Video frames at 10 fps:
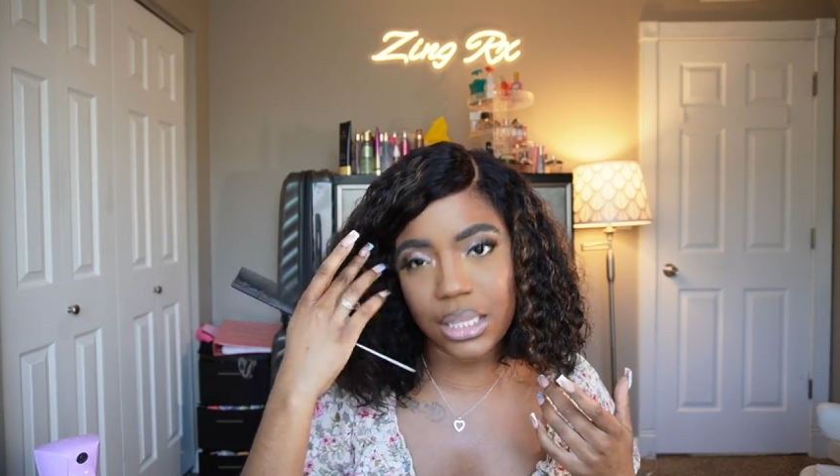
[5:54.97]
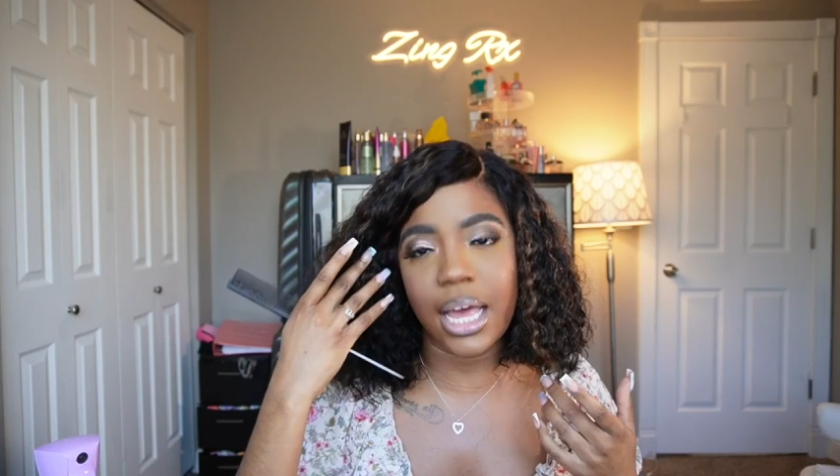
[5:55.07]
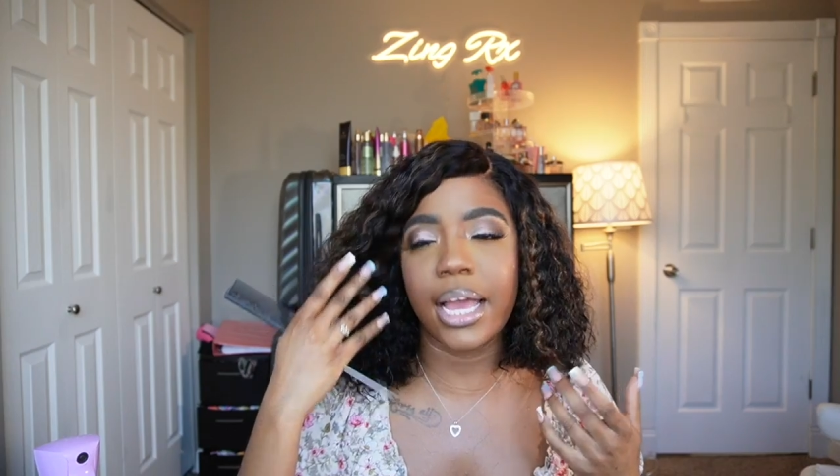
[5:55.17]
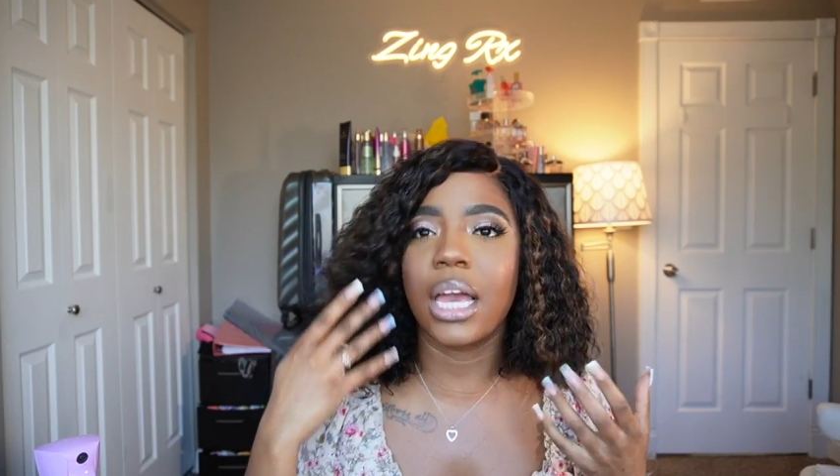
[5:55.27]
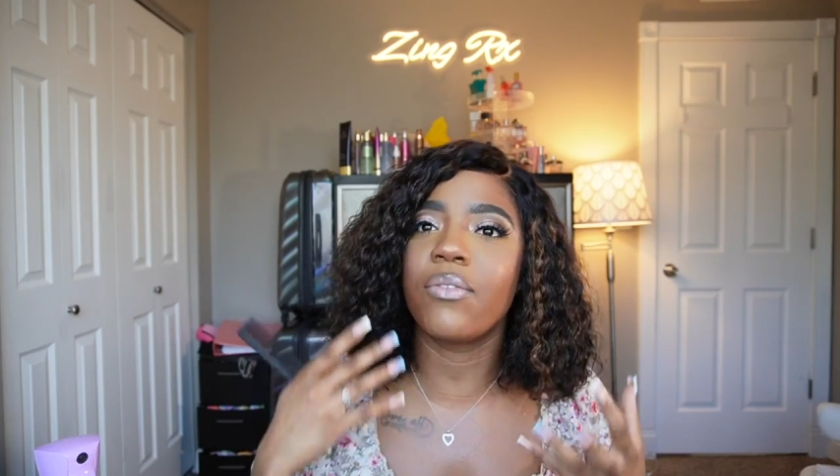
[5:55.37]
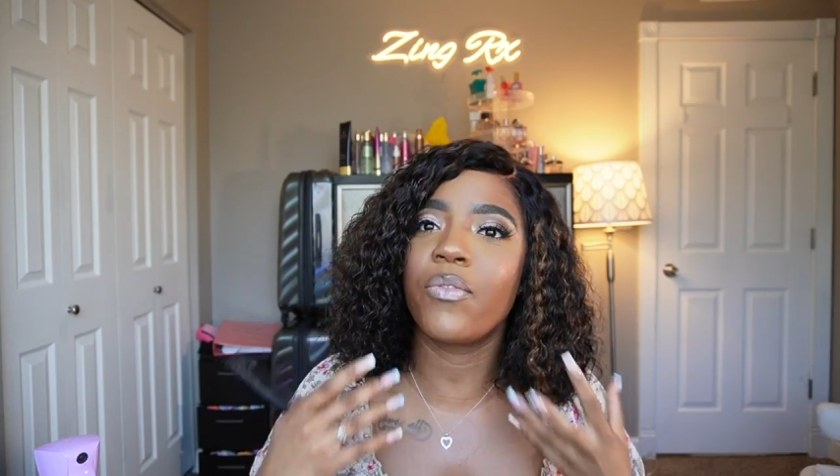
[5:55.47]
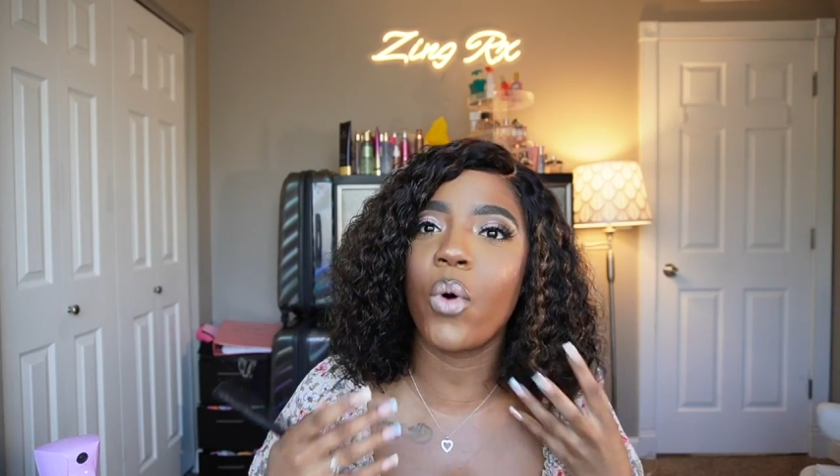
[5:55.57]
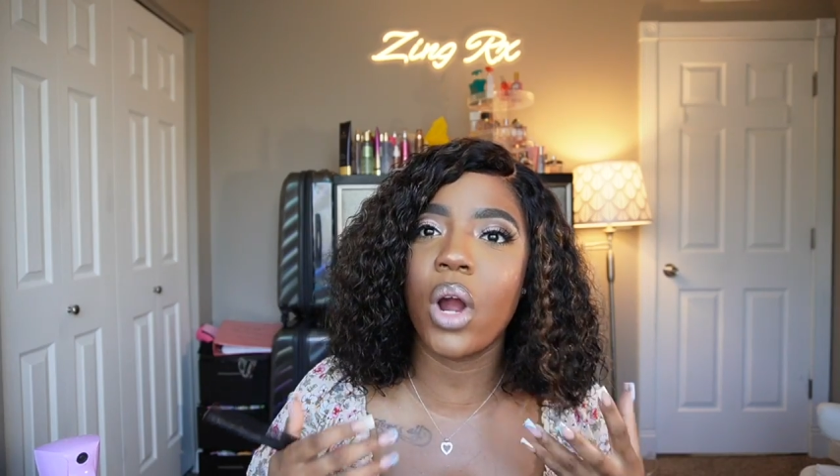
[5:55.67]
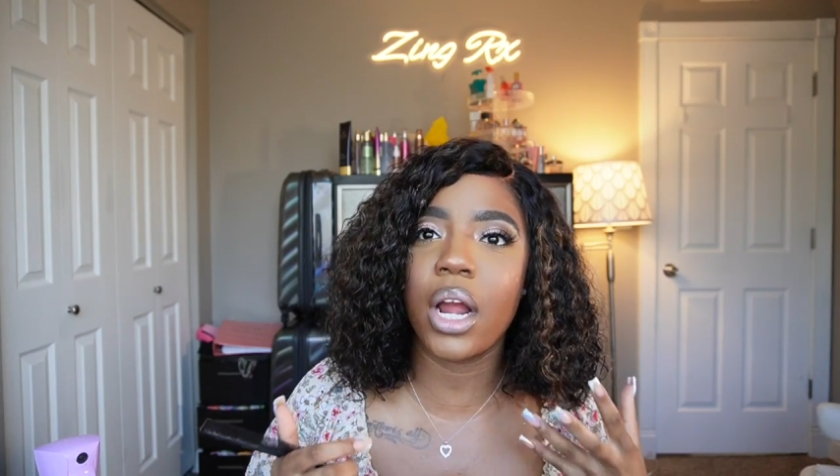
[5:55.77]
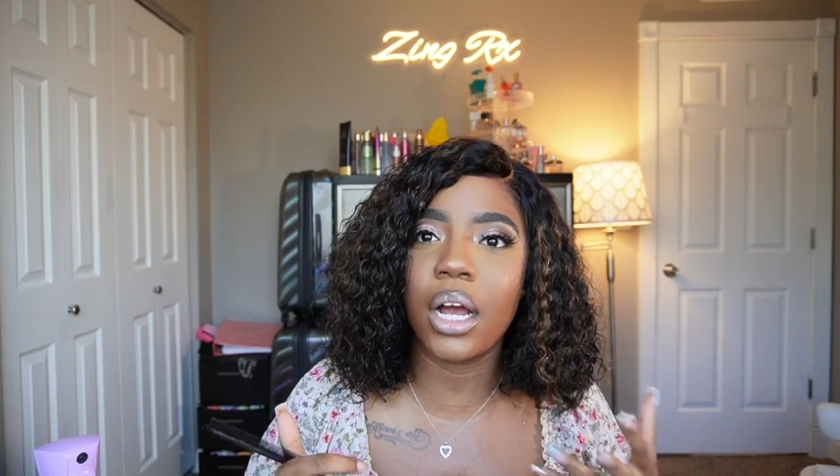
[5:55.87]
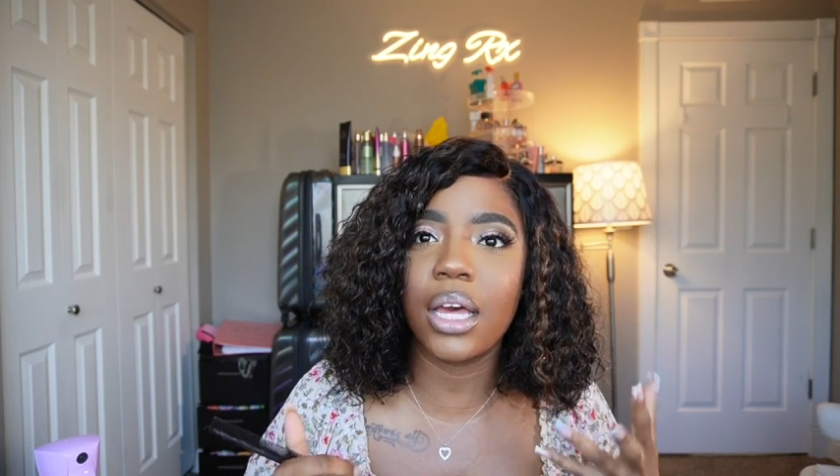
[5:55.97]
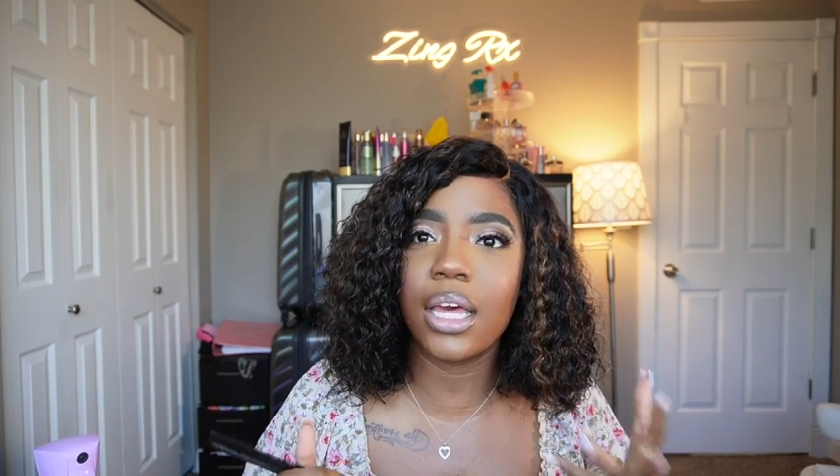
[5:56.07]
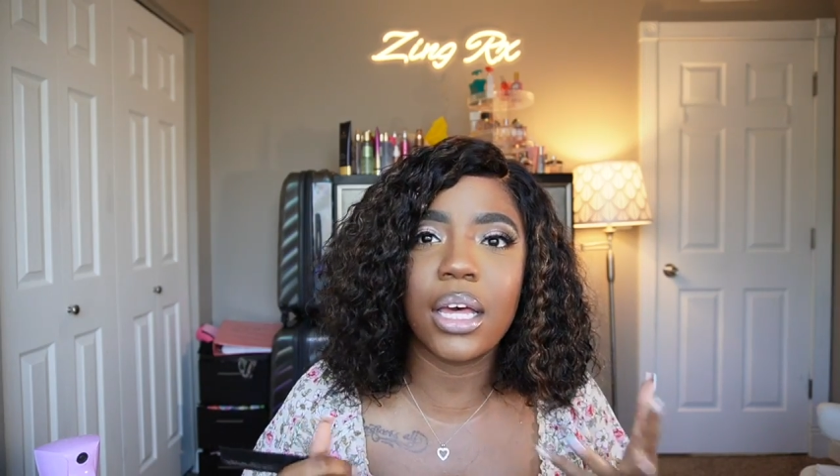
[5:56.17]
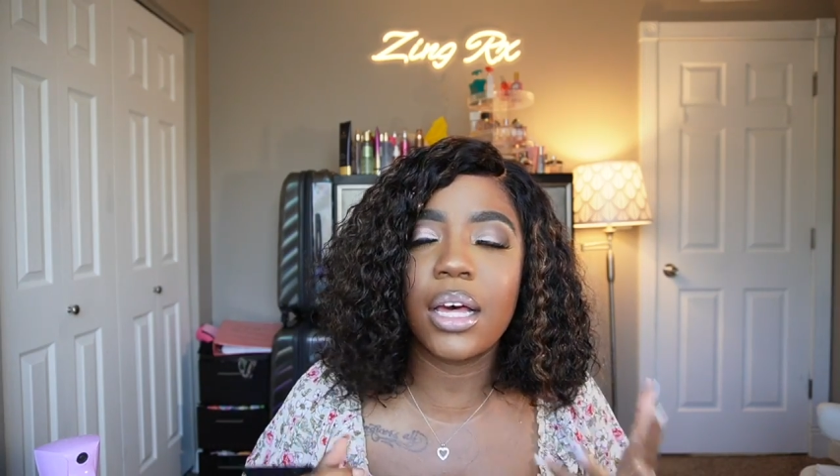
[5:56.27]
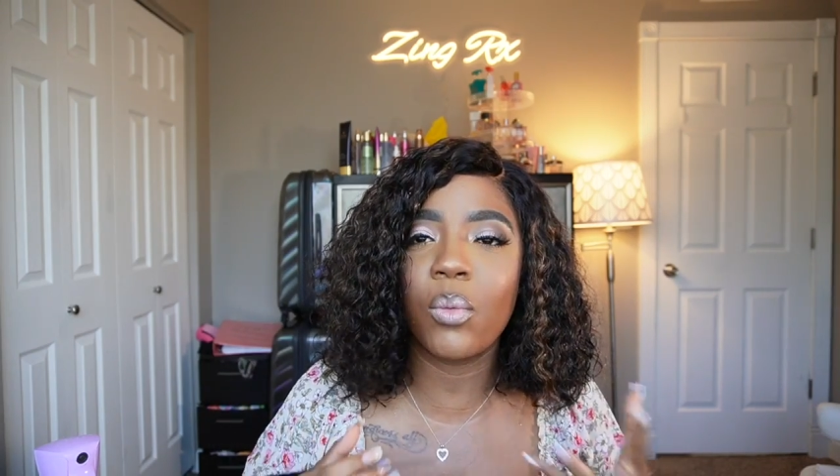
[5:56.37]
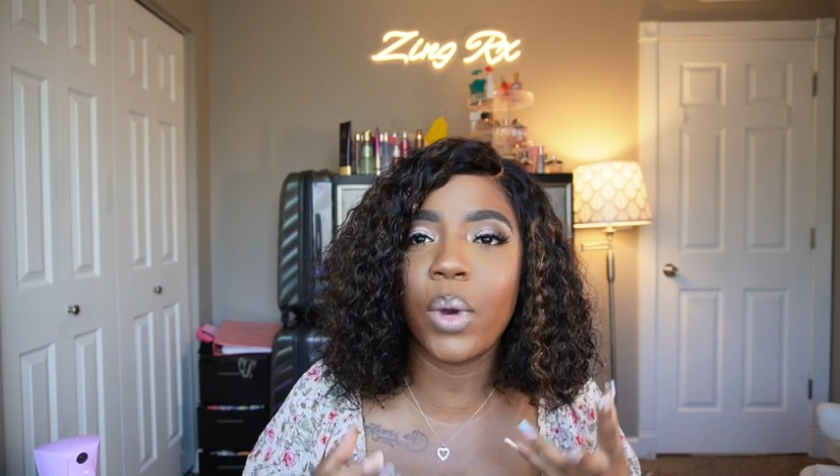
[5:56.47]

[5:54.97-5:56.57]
Like, for a